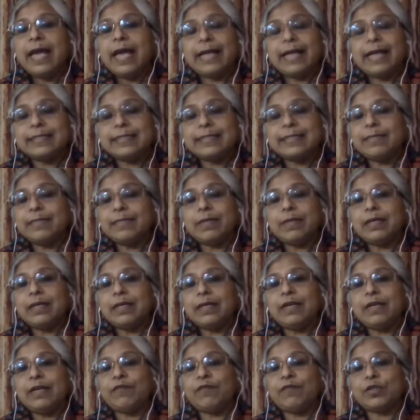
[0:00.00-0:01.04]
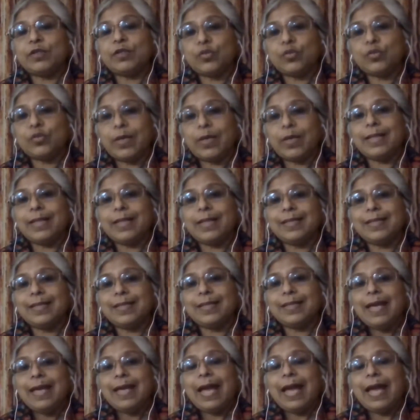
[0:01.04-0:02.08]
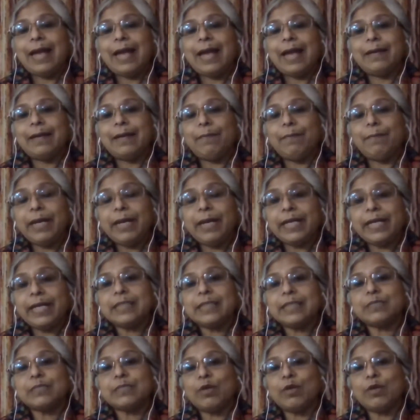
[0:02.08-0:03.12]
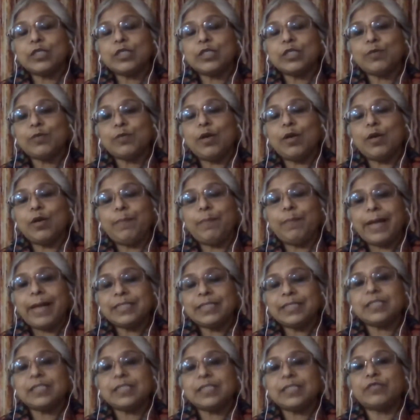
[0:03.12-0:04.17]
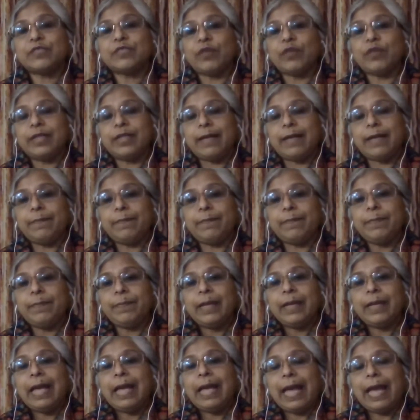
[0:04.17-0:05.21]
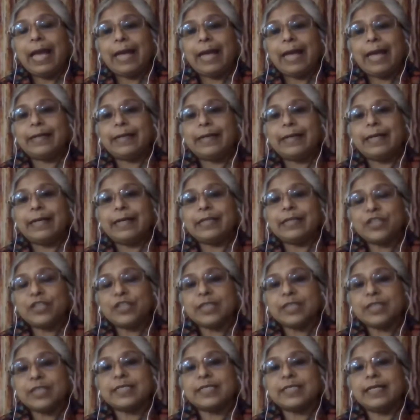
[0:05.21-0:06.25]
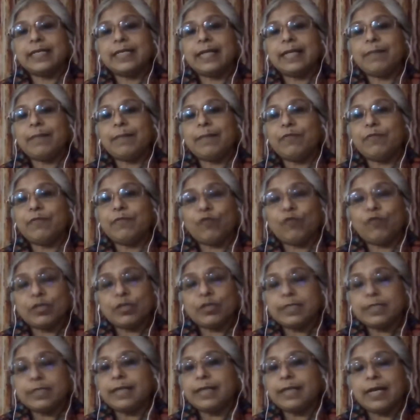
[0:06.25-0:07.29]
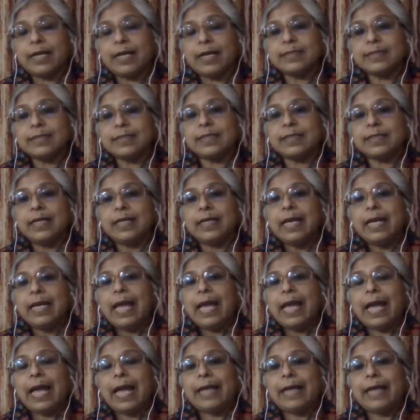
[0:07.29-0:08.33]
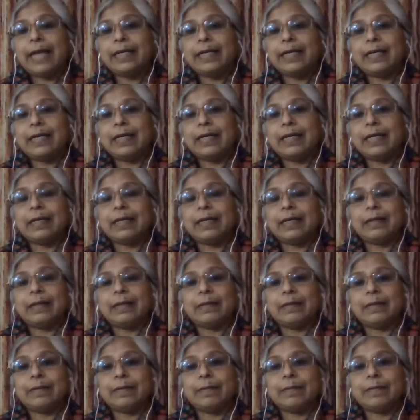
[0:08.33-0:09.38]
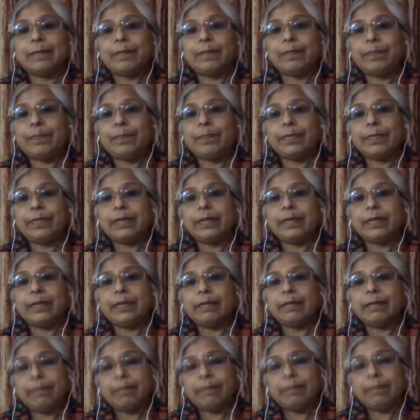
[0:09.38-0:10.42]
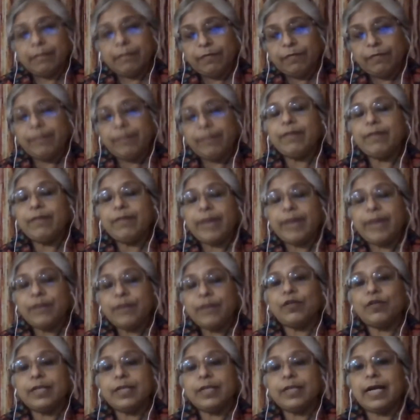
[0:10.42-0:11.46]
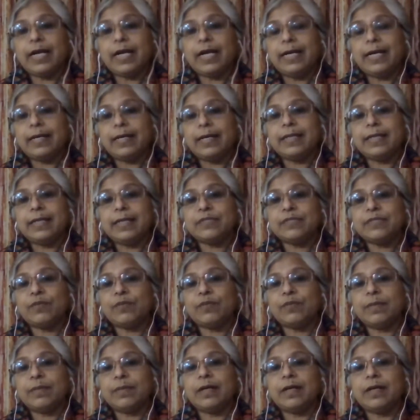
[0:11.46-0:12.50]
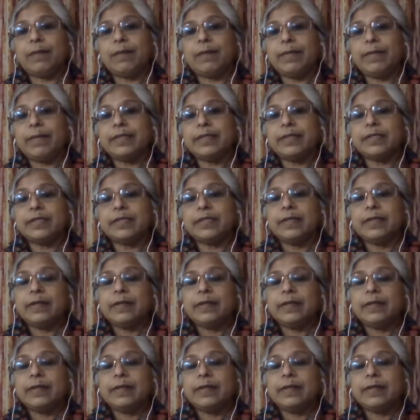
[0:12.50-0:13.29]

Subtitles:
and similarly for 12th, and making small batches for them and adjusting them was a task. And we will wait for the guidelines from the government